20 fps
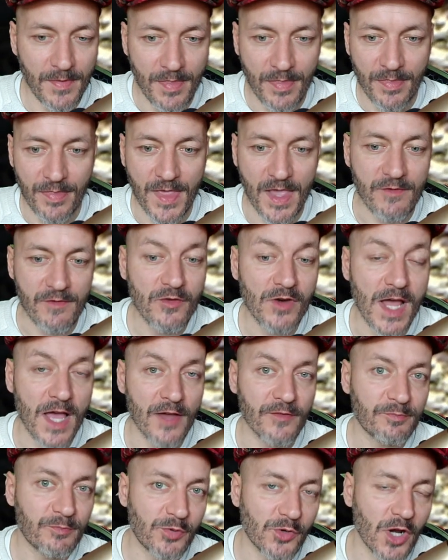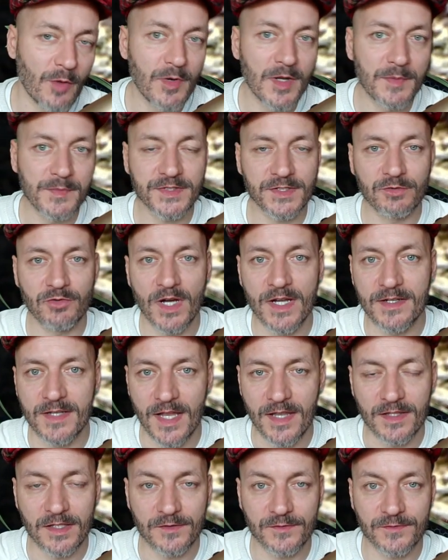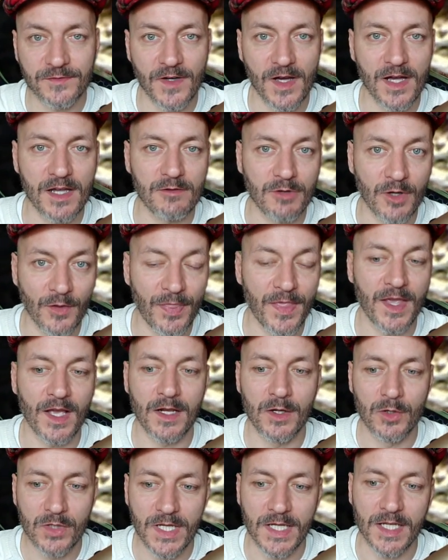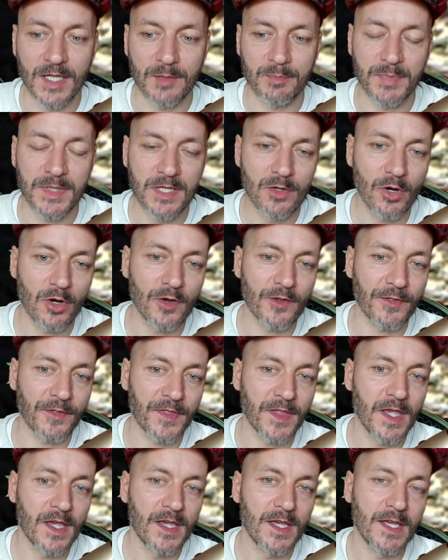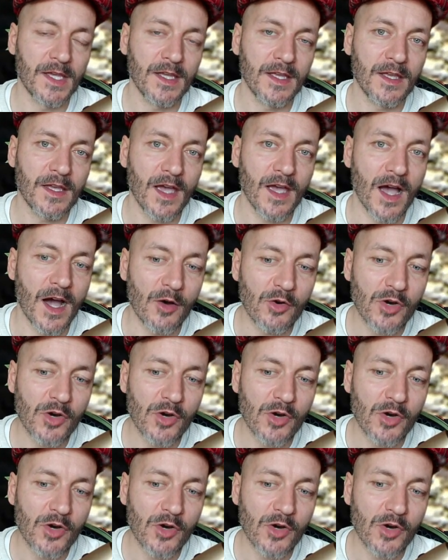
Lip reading: they will have problems to identify what they are looking at, because our